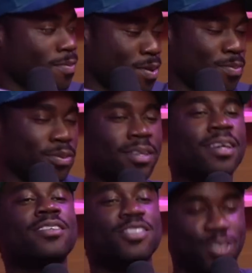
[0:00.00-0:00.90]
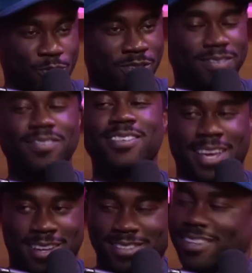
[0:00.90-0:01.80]
people did, sure,
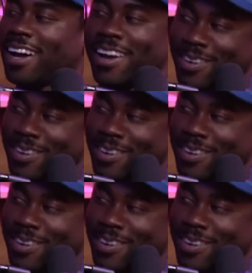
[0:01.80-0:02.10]
yes, I